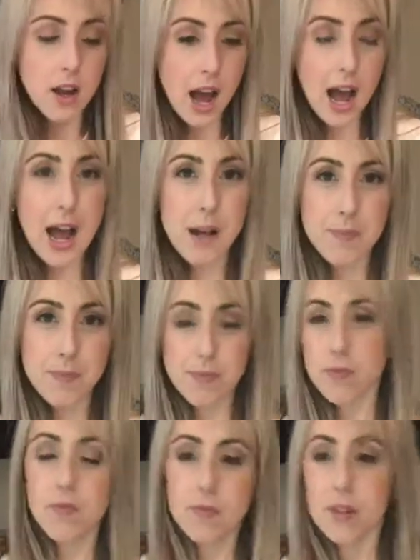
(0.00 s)

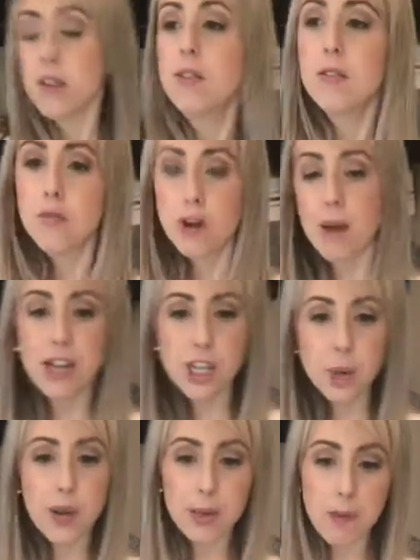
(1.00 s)

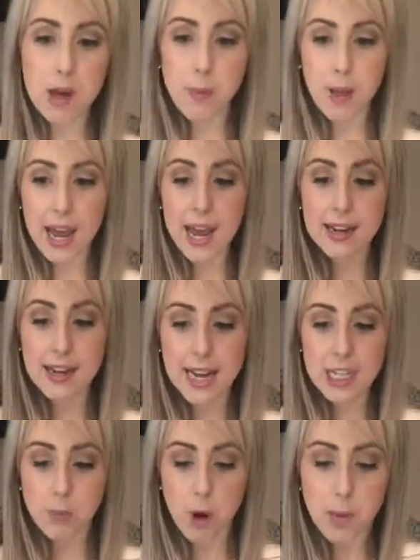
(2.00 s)
2-week meal plan,
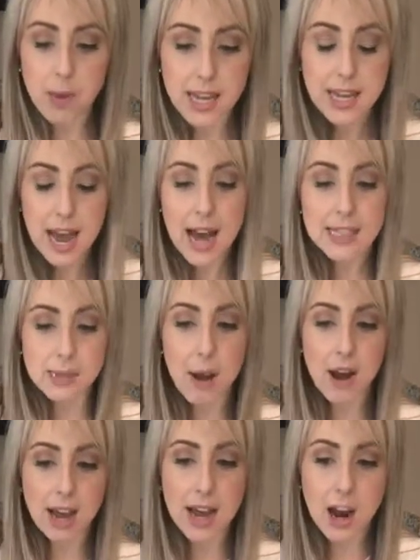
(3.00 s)
it's probably, it's
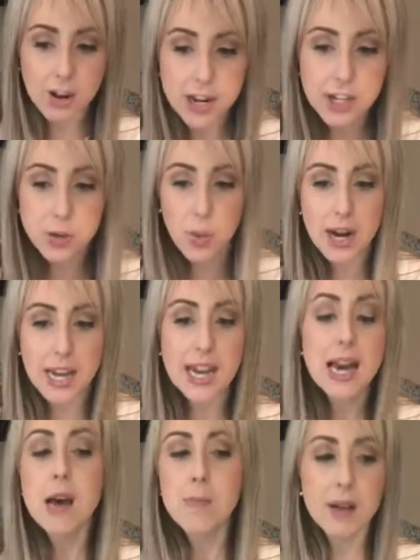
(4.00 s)
about
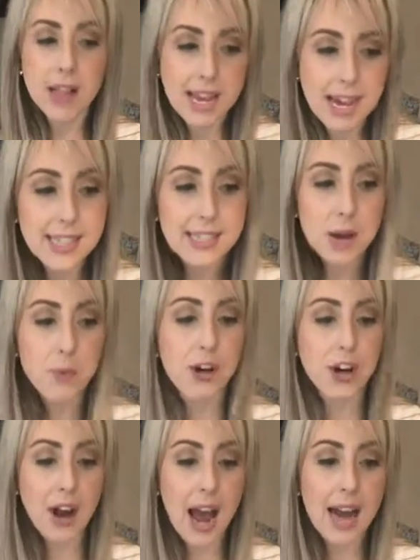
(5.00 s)
120. But like I said, when
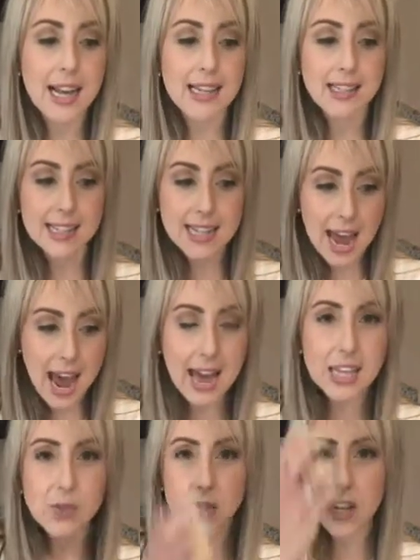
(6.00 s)
you're adding
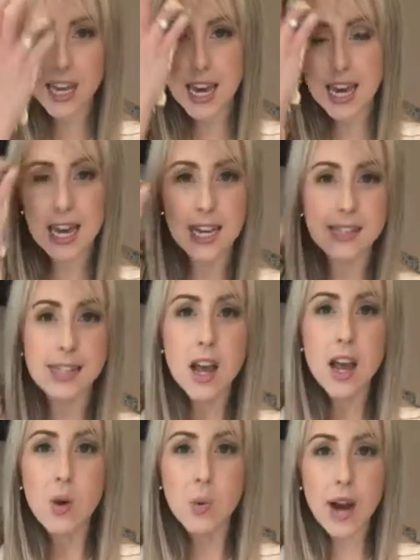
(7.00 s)
snacks for kids,
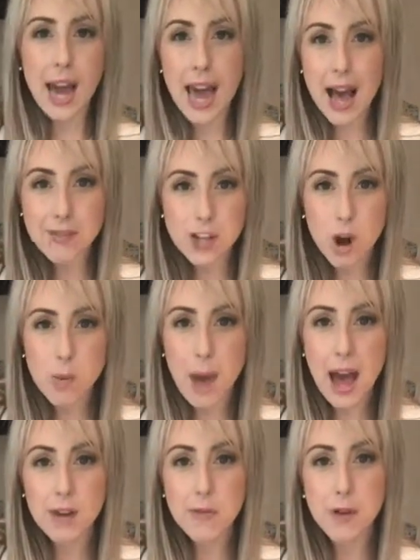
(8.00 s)
when I have to go
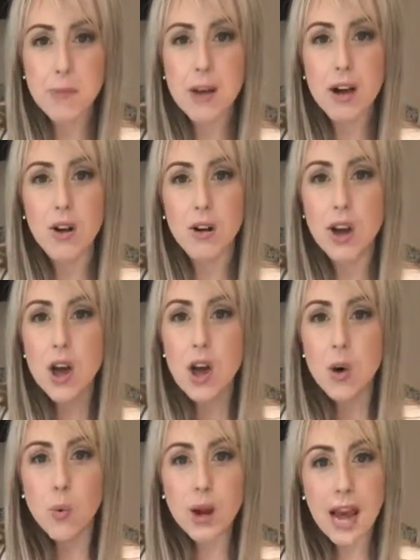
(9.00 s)
back for milk,
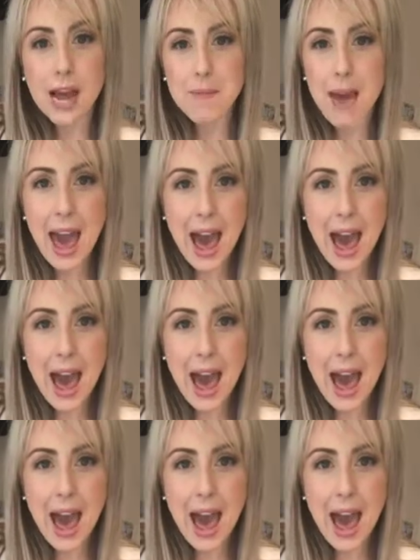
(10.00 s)
when I'm